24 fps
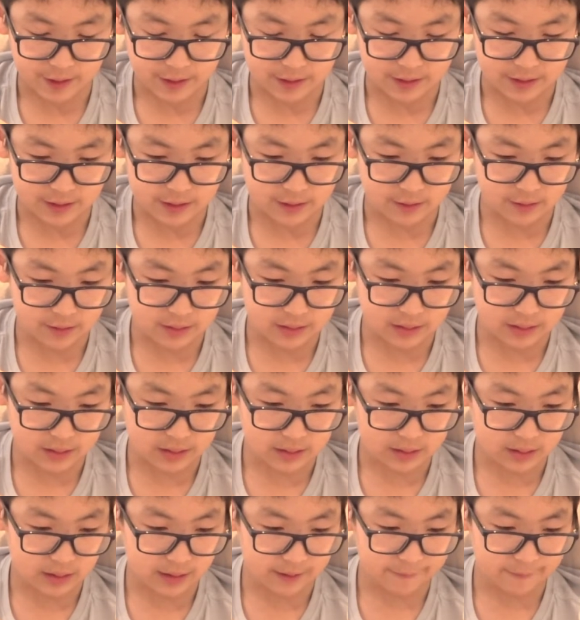and did not turn
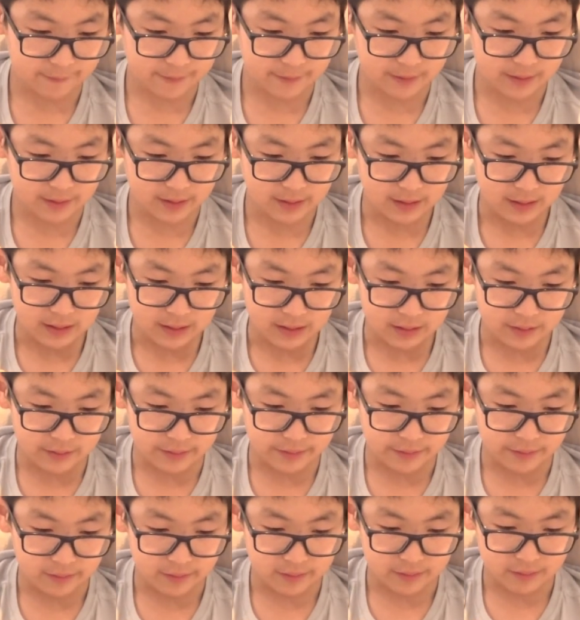aside from it,
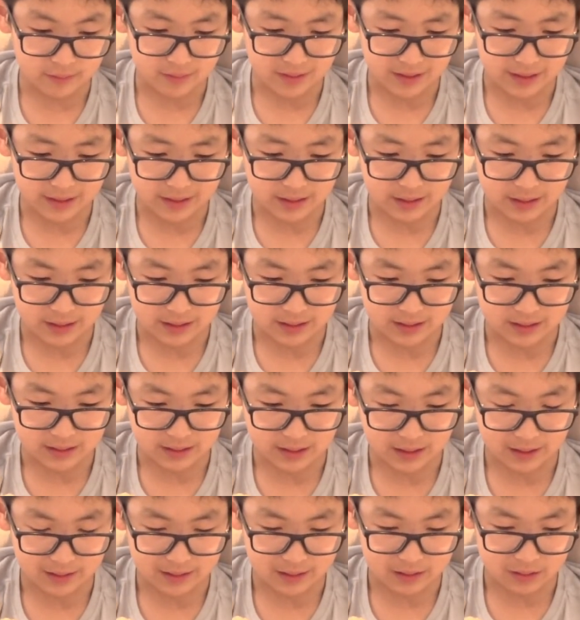doing what was right in the eyes
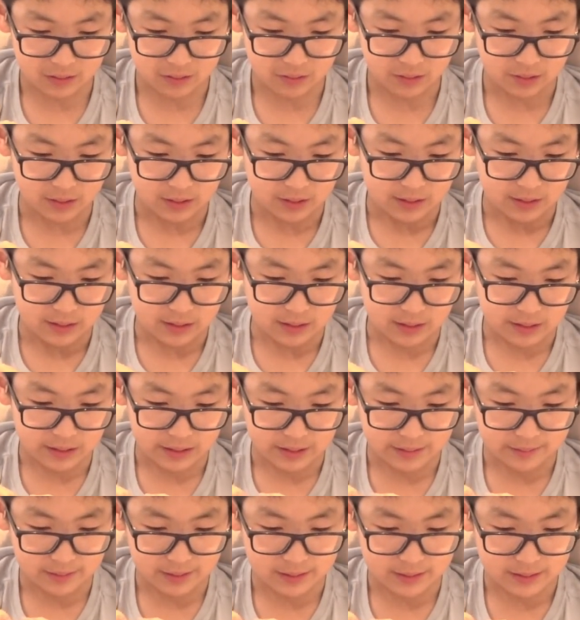of the Lord. The high
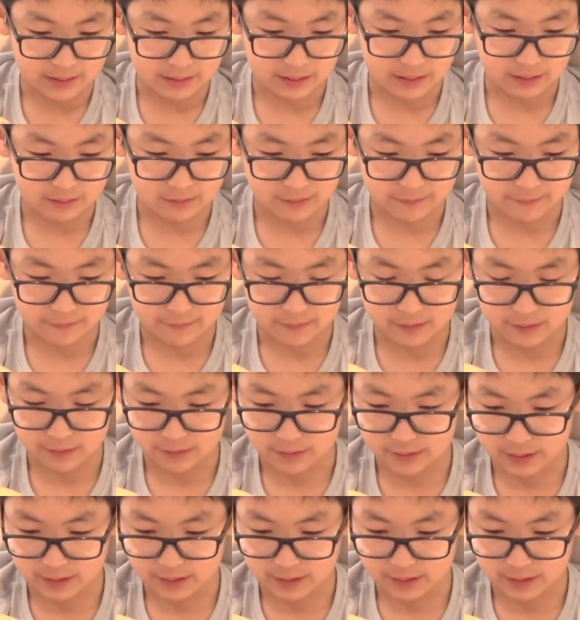places, however, were not